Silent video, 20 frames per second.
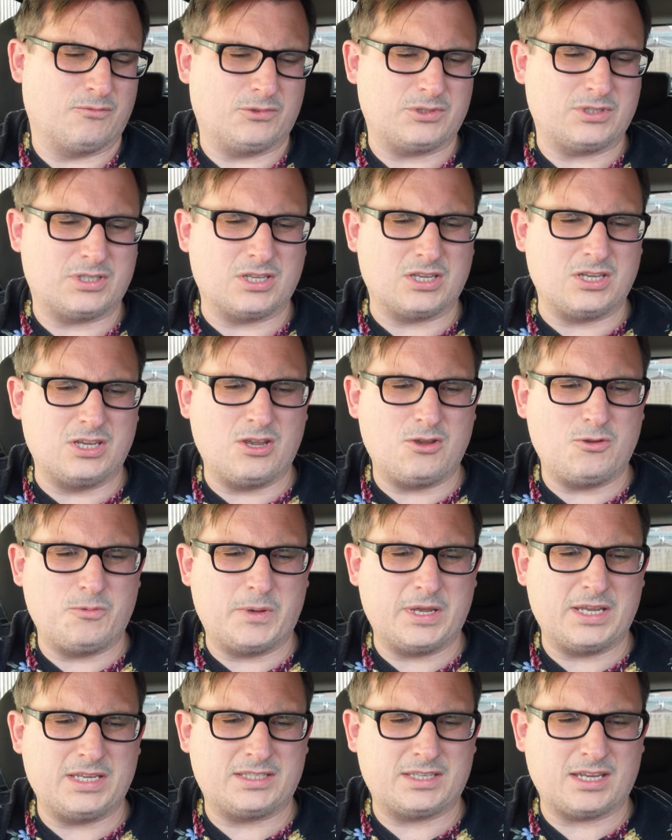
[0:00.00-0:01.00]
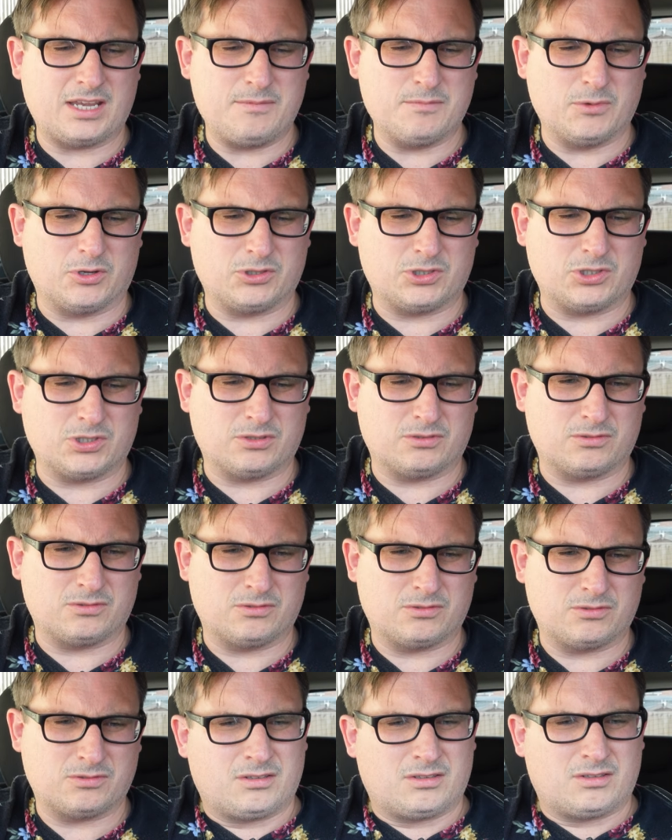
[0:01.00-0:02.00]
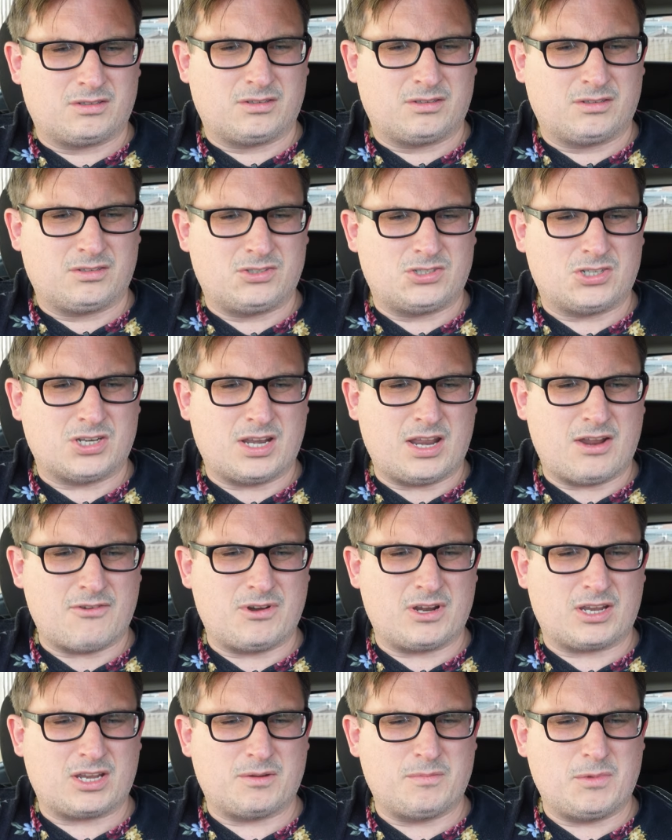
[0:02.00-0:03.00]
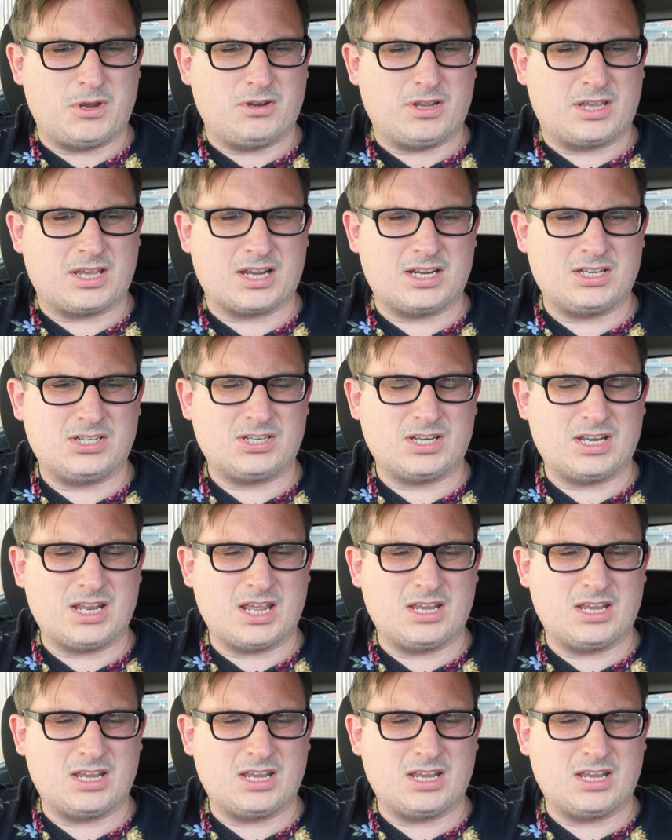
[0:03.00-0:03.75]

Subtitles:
It's the UPC module. Generic communication